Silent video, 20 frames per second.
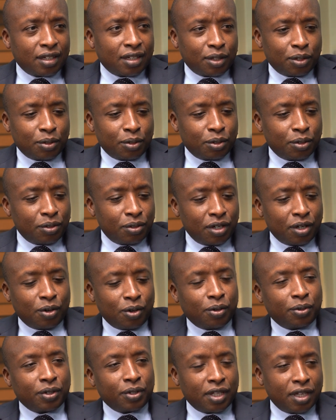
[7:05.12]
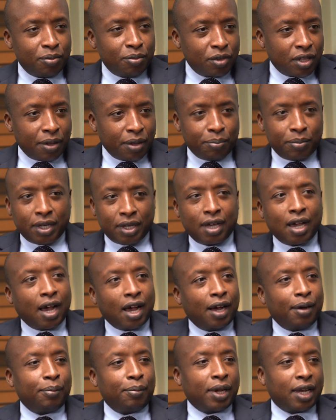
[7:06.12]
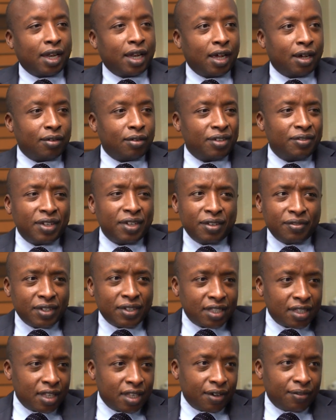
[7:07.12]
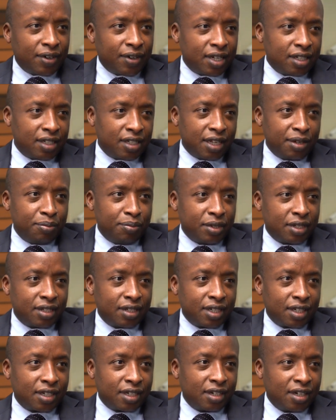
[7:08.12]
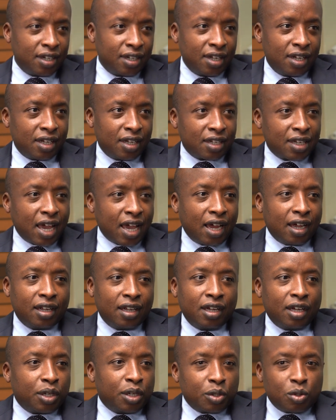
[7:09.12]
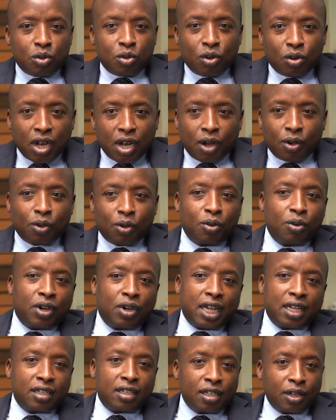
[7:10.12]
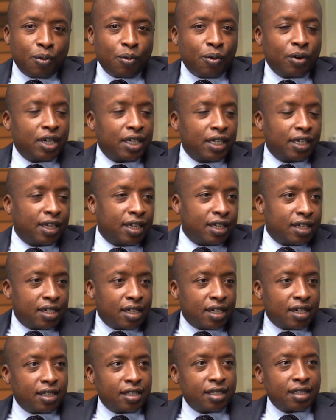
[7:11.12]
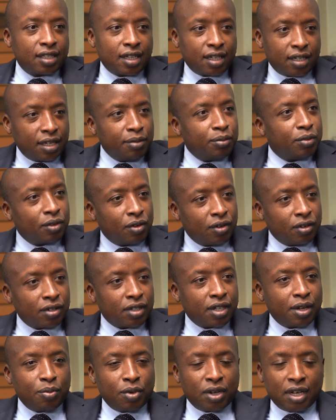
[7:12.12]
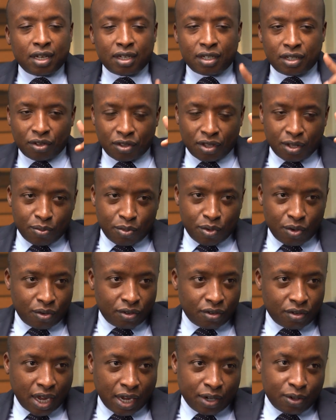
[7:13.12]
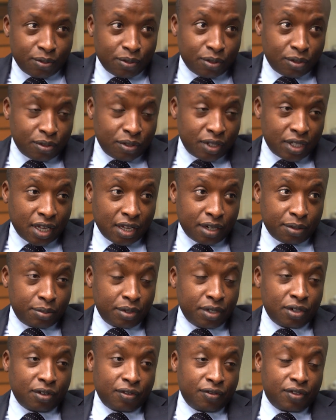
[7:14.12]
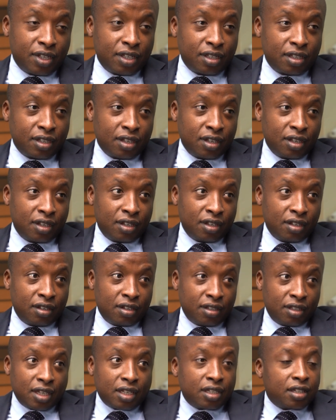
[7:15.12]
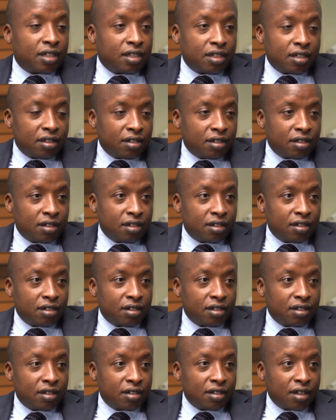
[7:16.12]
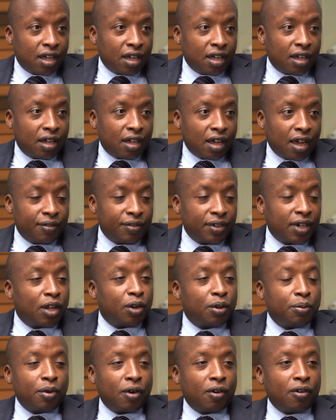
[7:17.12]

you shouldn't go with them with a big hammer now, even if it's their first time mistake. Yeah, you don't now go writing warning letters. It's a time to call someone and tell them, no, I don't want to see a repeat of this. Just having a normal